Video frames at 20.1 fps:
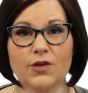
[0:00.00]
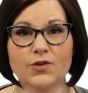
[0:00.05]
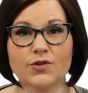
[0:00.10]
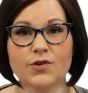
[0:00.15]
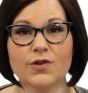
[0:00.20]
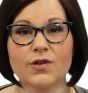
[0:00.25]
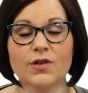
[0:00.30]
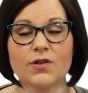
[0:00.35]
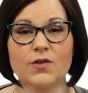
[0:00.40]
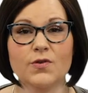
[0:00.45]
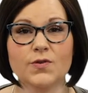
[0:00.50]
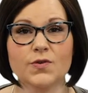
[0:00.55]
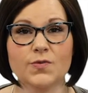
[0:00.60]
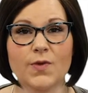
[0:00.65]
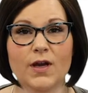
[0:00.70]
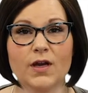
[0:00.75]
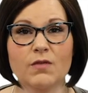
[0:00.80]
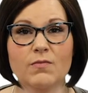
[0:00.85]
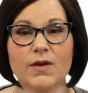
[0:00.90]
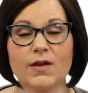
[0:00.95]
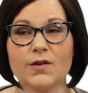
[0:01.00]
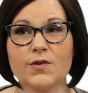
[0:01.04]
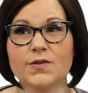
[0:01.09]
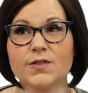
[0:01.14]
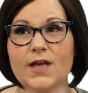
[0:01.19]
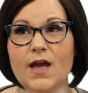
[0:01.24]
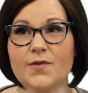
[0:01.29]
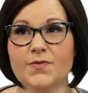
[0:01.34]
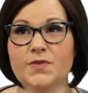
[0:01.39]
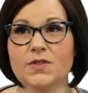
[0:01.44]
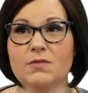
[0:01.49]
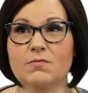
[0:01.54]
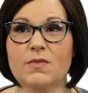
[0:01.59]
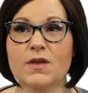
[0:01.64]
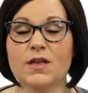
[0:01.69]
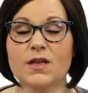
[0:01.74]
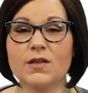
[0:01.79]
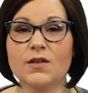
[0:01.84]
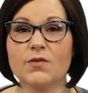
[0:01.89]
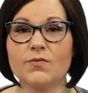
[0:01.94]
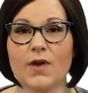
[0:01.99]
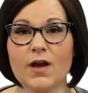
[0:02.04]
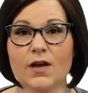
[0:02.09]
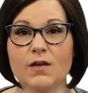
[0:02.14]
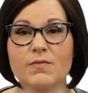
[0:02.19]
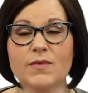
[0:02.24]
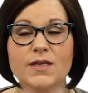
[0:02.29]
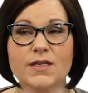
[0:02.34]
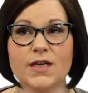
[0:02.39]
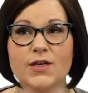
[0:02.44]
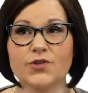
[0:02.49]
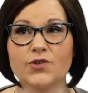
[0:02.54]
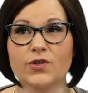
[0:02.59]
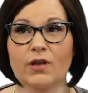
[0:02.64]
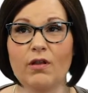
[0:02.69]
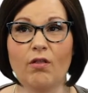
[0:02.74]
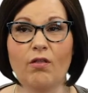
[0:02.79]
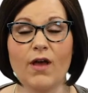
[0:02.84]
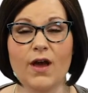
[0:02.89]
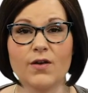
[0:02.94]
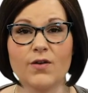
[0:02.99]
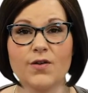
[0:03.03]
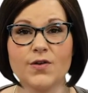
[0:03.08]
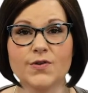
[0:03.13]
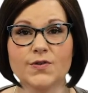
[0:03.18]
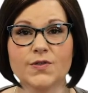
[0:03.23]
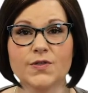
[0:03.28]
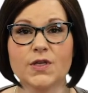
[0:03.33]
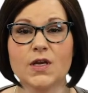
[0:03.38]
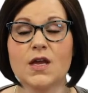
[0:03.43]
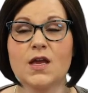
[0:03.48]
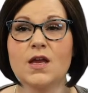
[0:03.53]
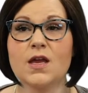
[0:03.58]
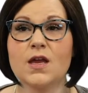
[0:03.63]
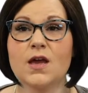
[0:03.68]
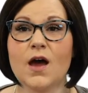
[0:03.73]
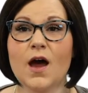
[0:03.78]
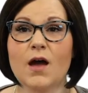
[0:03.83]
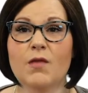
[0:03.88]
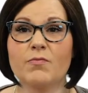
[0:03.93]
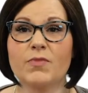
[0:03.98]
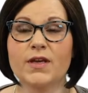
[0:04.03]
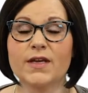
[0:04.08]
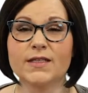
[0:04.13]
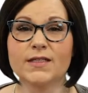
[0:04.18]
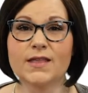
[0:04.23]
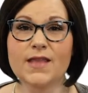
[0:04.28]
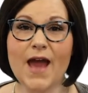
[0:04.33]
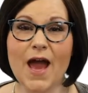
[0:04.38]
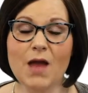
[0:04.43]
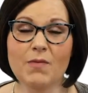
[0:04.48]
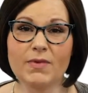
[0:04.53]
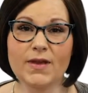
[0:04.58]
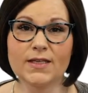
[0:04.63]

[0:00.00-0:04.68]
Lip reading: sure that those recommenders have submitted the recommendation letters, because that